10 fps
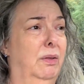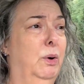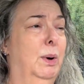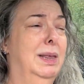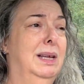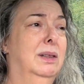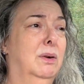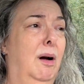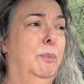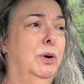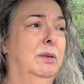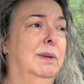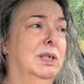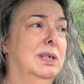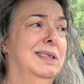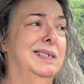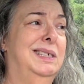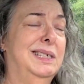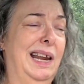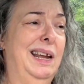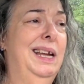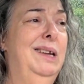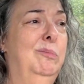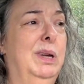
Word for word: although I think they're all pretty much the same.